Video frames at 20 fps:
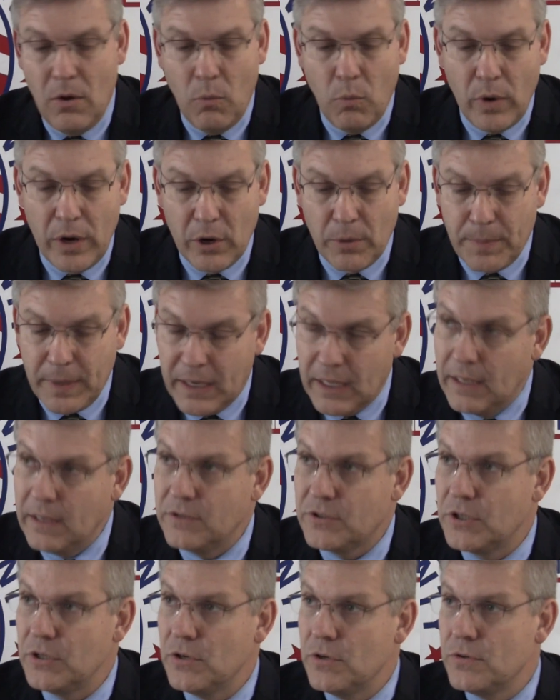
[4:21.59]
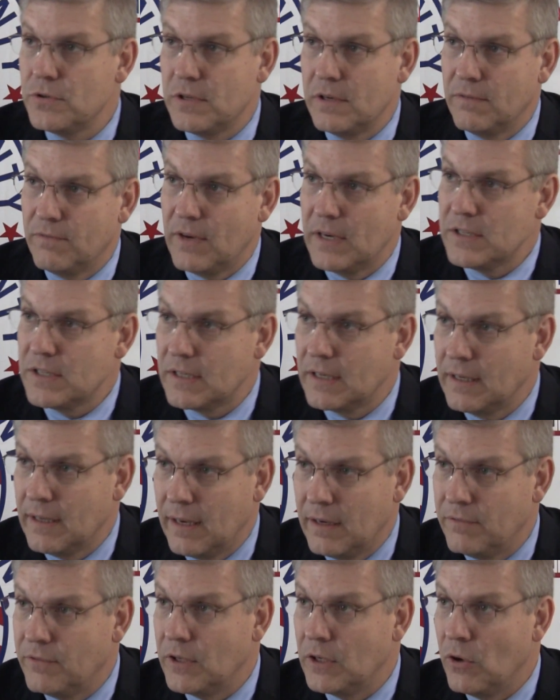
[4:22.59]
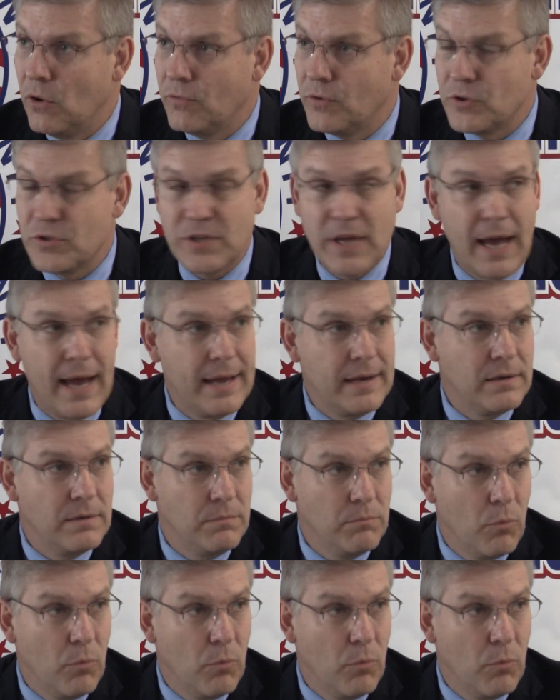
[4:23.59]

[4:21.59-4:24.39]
We are beginning to use the investigative and oversight